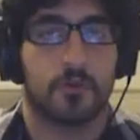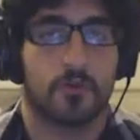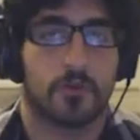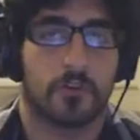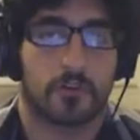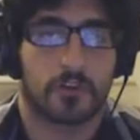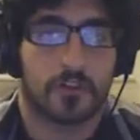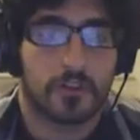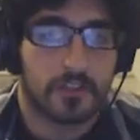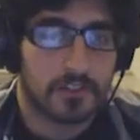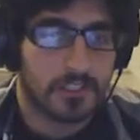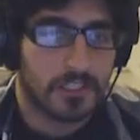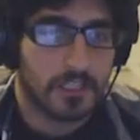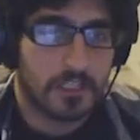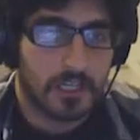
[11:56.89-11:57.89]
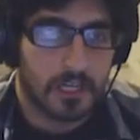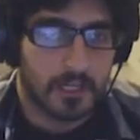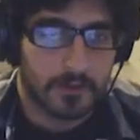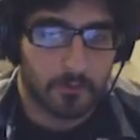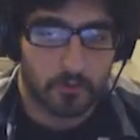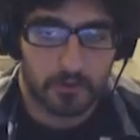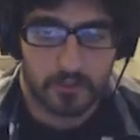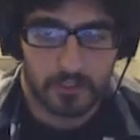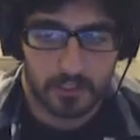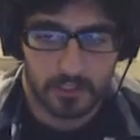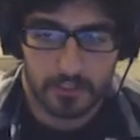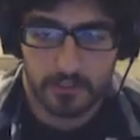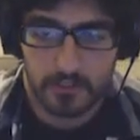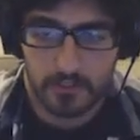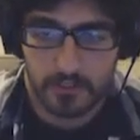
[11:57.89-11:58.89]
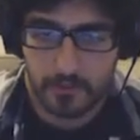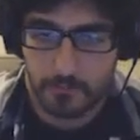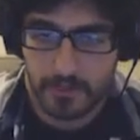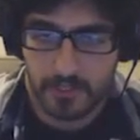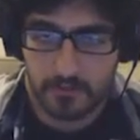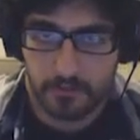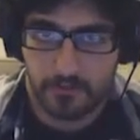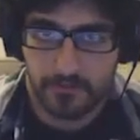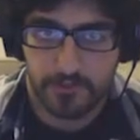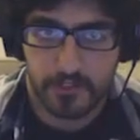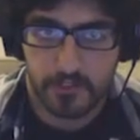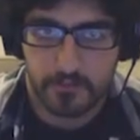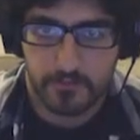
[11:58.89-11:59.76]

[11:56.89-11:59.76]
Currently, I work in the medical field.